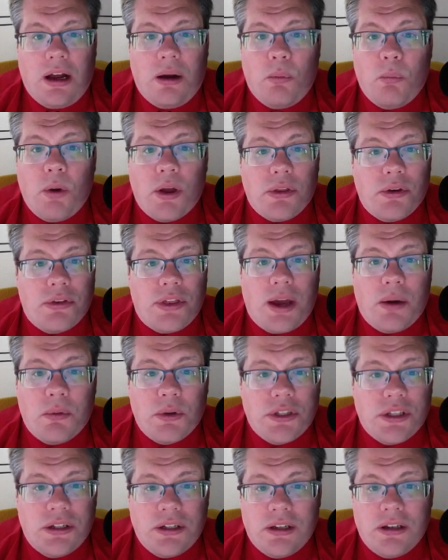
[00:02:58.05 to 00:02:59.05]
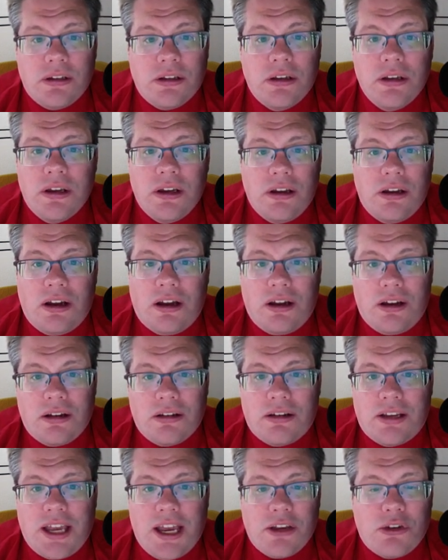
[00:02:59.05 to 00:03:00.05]
whether that was in a
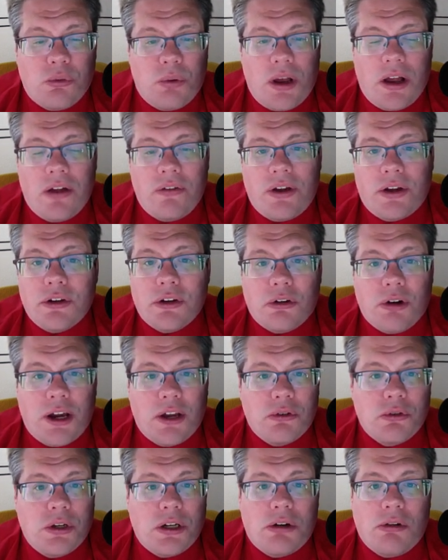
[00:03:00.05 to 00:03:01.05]
K-12 undergraduate,